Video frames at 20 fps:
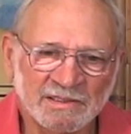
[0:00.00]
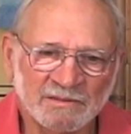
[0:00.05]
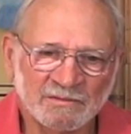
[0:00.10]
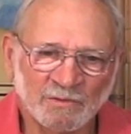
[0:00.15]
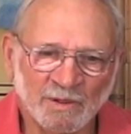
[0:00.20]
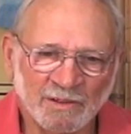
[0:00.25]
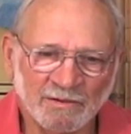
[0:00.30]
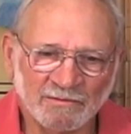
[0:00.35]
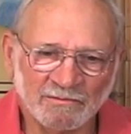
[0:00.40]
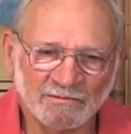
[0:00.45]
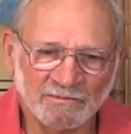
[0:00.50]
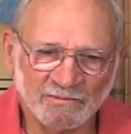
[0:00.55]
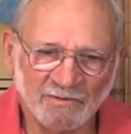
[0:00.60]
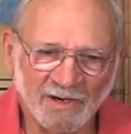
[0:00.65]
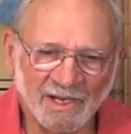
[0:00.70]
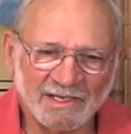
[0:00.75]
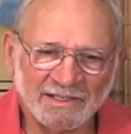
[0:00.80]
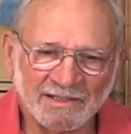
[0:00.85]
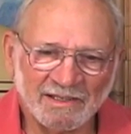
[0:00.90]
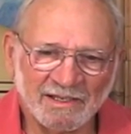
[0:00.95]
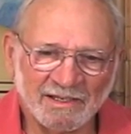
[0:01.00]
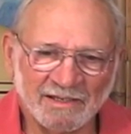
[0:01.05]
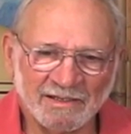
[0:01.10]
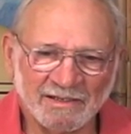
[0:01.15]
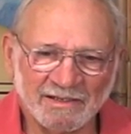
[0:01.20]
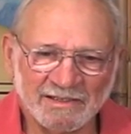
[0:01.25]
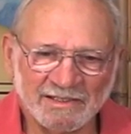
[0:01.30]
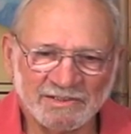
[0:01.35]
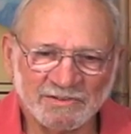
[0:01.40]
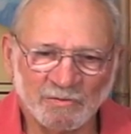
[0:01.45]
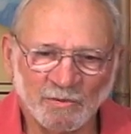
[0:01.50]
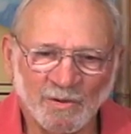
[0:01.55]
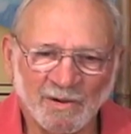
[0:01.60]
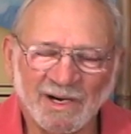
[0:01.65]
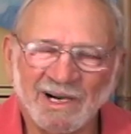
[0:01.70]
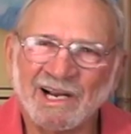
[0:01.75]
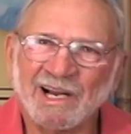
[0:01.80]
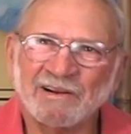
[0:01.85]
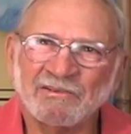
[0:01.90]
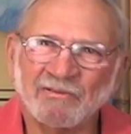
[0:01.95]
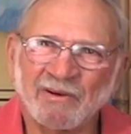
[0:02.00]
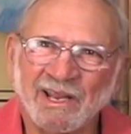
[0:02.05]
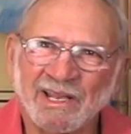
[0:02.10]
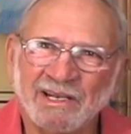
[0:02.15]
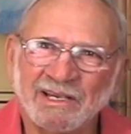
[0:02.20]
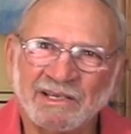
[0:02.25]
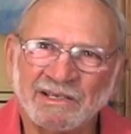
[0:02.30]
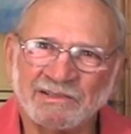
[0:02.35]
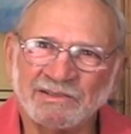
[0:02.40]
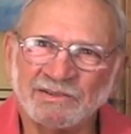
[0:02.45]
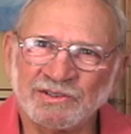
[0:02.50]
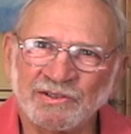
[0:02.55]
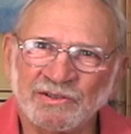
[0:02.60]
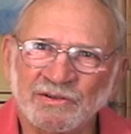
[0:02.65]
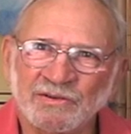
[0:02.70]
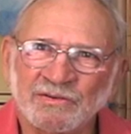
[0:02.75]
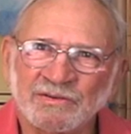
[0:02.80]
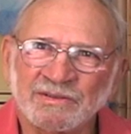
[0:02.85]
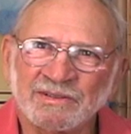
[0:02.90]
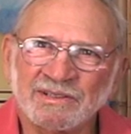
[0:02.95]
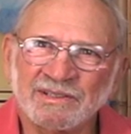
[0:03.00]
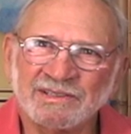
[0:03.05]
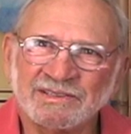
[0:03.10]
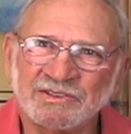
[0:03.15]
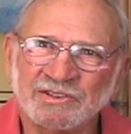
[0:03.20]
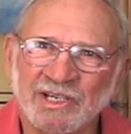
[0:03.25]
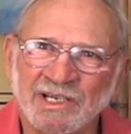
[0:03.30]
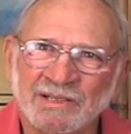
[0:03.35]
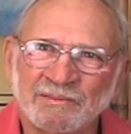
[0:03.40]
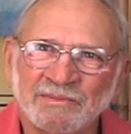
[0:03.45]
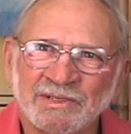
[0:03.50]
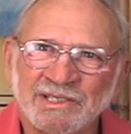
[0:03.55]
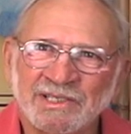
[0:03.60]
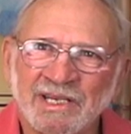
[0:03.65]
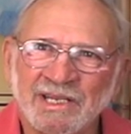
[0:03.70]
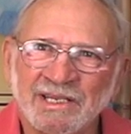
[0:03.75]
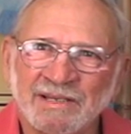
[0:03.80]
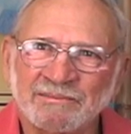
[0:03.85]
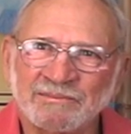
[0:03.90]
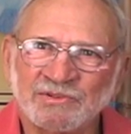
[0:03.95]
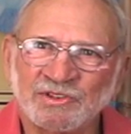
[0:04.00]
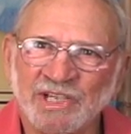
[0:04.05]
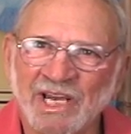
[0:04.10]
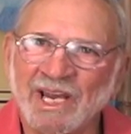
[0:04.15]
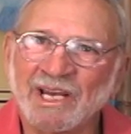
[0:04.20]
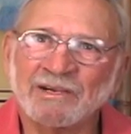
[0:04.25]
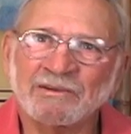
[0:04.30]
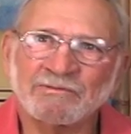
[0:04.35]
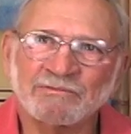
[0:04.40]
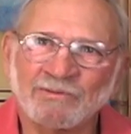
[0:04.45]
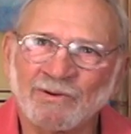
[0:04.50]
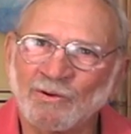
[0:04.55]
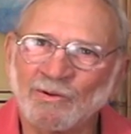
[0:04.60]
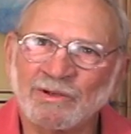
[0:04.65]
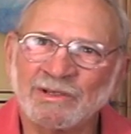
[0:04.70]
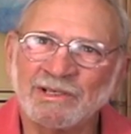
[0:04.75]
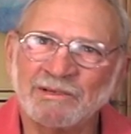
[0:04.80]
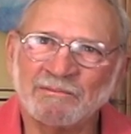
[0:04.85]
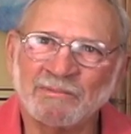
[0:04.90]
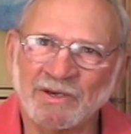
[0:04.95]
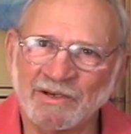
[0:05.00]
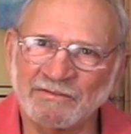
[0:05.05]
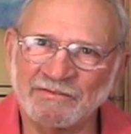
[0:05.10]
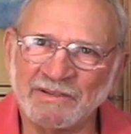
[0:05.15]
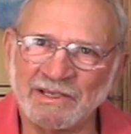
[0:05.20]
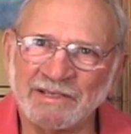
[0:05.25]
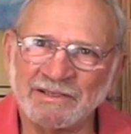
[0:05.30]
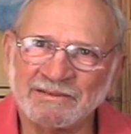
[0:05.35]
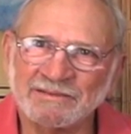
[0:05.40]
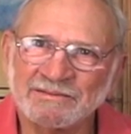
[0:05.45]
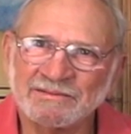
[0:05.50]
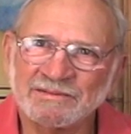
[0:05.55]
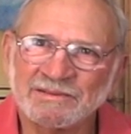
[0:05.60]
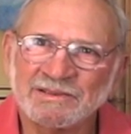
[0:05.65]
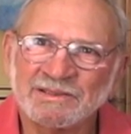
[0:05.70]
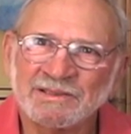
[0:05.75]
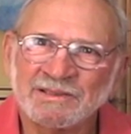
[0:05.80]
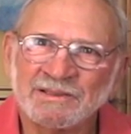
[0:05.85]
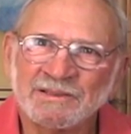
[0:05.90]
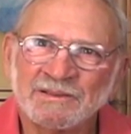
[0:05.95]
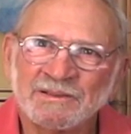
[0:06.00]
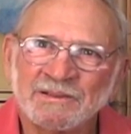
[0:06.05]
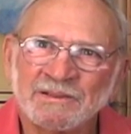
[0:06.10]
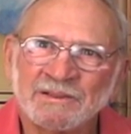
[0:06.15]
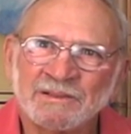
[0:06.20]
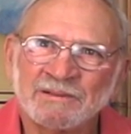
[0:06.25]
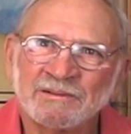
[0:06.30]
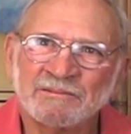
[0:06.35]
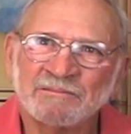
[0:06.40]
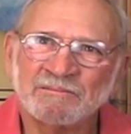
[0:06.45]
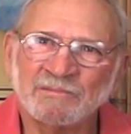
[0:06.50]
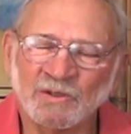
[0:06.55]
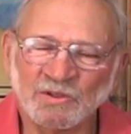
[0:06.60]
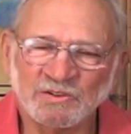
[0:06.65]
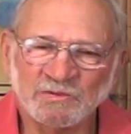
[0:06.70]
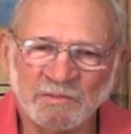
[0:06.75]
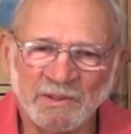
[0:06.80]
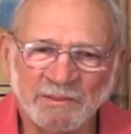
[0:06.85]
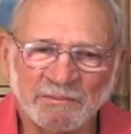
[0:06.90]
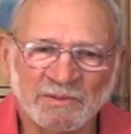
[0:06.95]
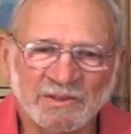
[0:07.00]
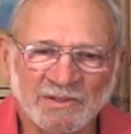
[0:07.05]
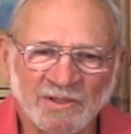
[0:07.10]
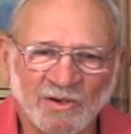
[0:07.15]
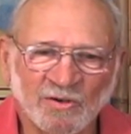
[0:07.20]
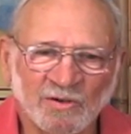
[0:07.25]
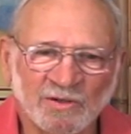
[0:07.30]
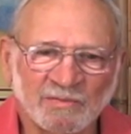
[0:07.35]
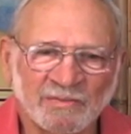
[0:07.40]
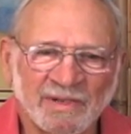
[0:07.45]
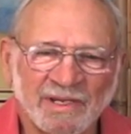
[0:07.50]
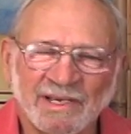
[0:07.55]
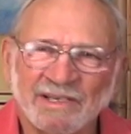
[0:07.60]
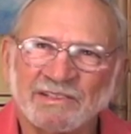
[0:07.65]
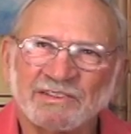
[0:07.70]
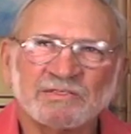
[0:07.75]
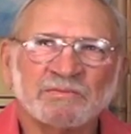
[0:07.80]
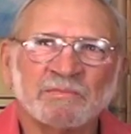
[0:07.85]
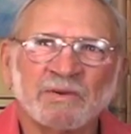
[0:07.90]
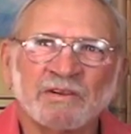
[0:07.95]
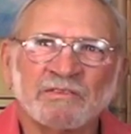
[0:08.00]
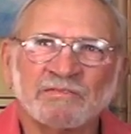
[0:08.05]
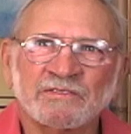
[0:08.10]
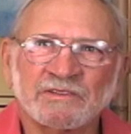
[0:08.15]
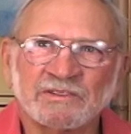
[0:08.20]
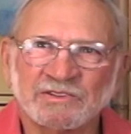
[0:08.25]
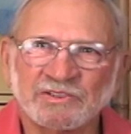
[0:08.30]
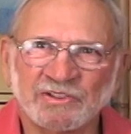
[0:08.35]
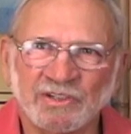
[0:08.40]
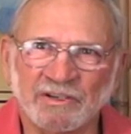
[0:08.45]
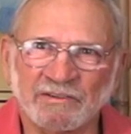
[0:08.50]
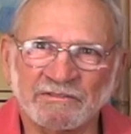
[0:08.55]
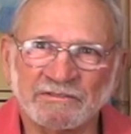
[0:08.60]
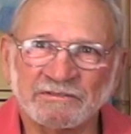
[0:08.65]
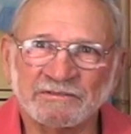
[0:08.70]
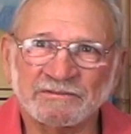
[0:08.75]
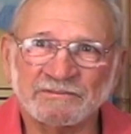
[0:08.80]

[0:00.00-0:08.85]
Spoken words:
Well, right there is where I ran into a gentleman named Jack Roland Murphy. Most people know him as Murph The Surf.